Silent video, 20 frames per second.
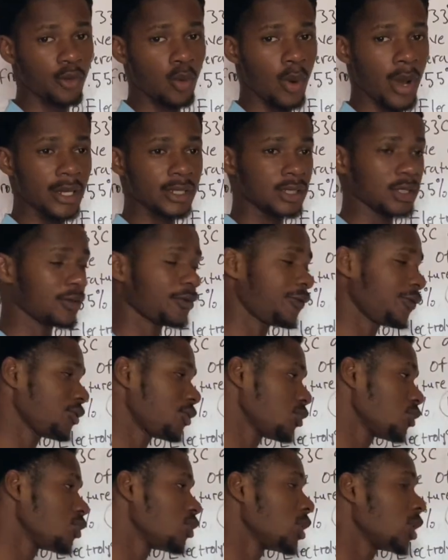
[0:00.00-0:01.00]
quite a
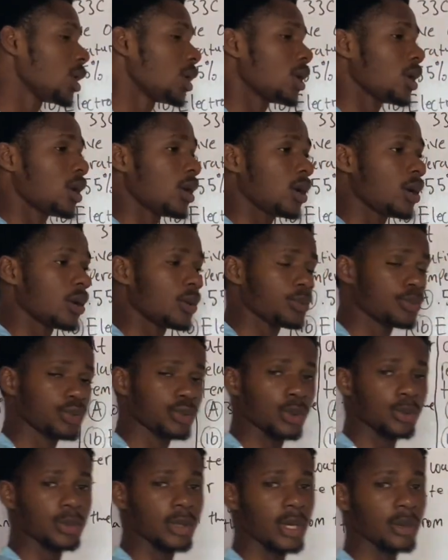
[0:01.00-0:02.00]
few
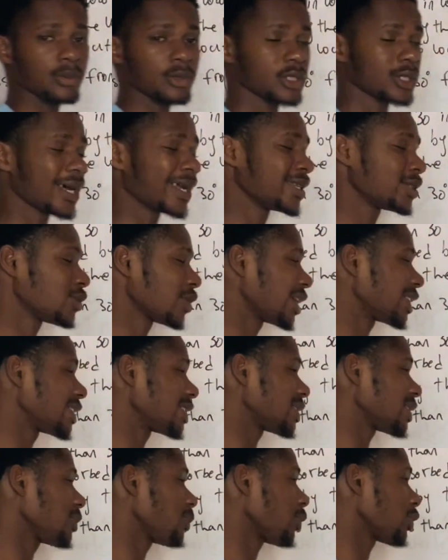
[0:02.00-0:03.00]
problems. That is why it
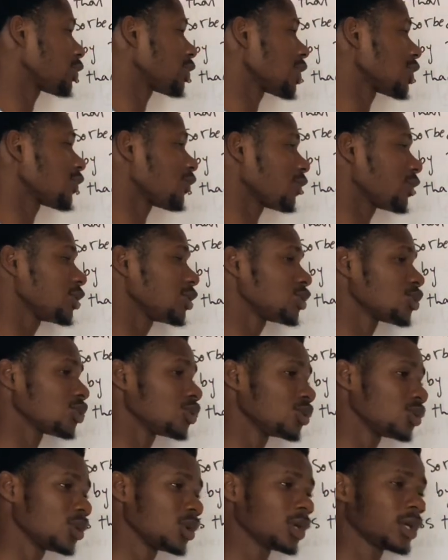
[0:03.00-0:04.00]
is important for you
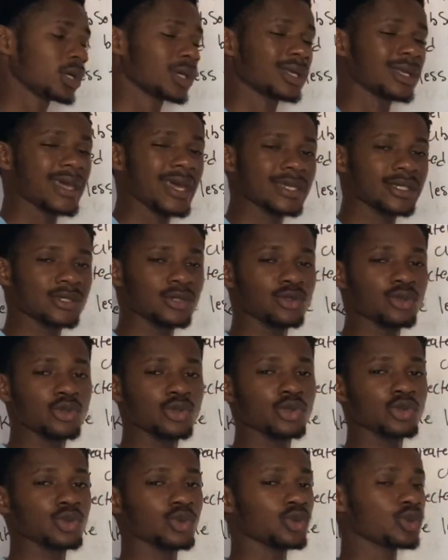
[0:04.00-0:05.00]
to get
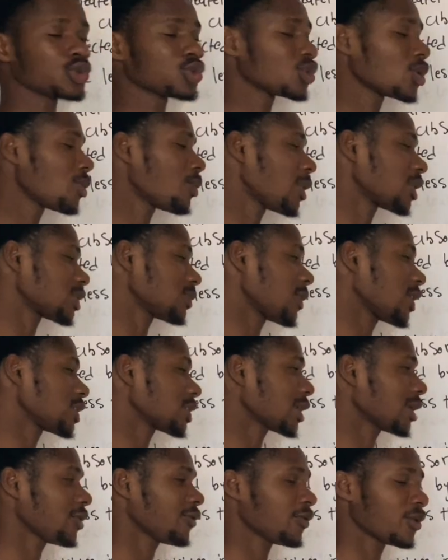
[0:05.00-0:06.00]
used to some
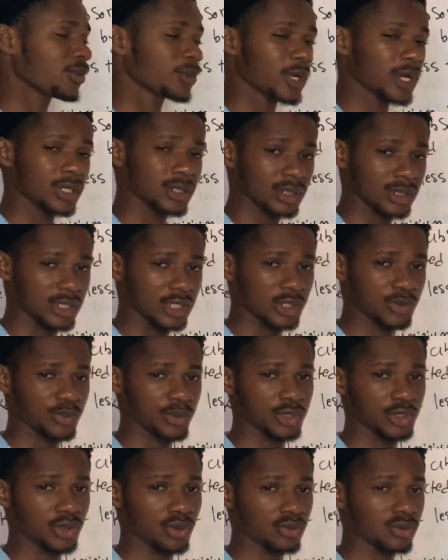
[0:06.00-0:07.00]
mathematical formulas and
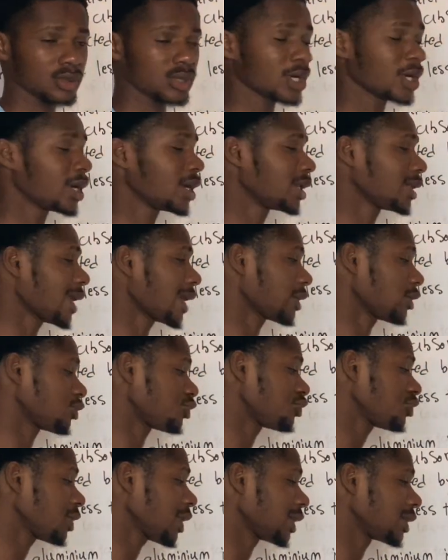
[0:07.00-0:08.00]
expressions like a
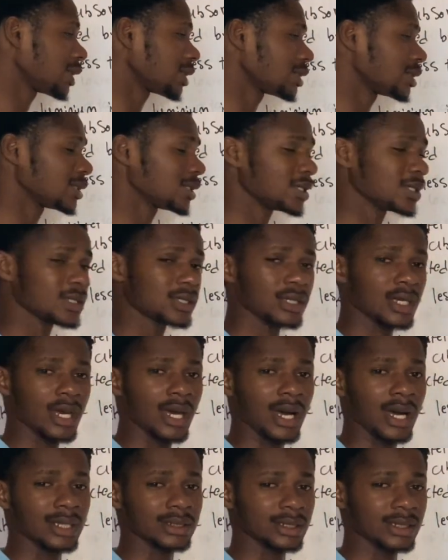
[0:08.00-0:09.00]
trig identities
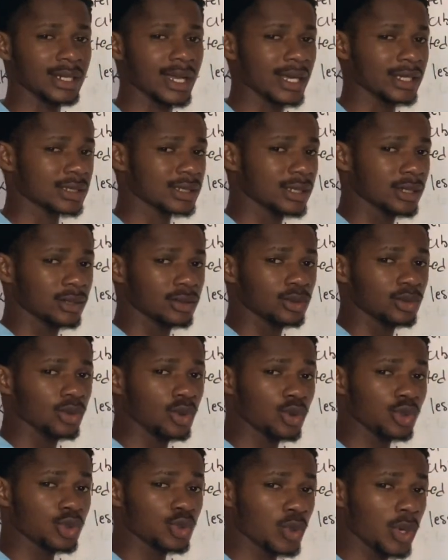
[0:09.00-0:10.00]
and the likes.
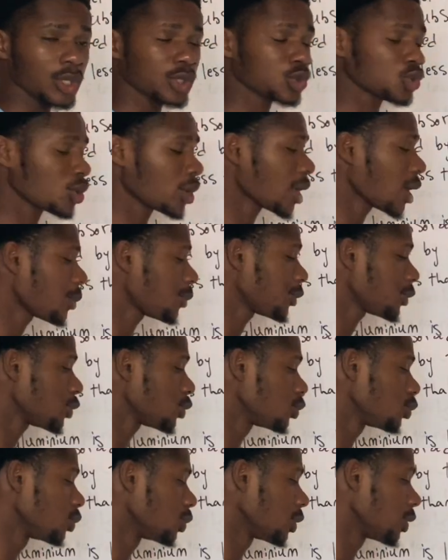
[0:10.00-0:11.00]
Those ones will help
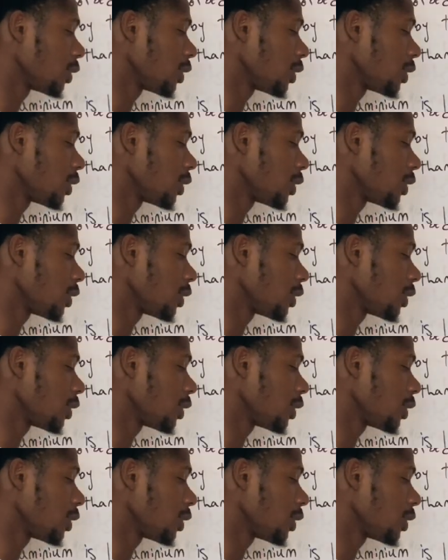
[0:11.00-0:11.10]
you